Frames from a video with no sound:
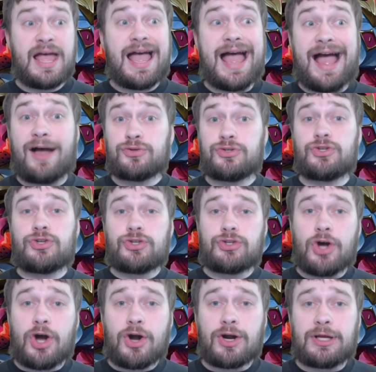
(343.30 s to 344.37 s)
House
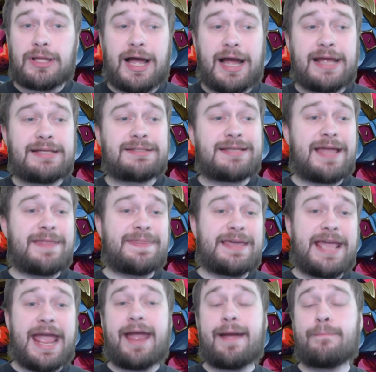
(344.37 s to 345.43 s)
Star Alliance had
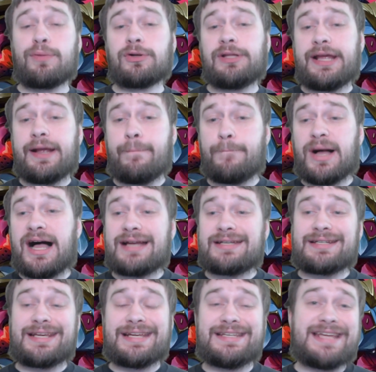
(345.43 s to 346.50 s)
the Amberling,
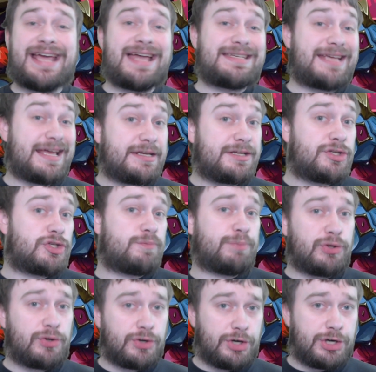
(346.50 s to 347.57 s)
Bot, Cadet, and
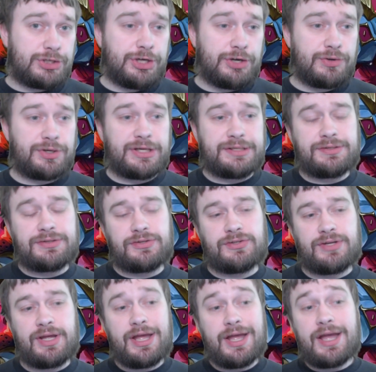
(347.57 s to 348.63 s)
Explorer tokens.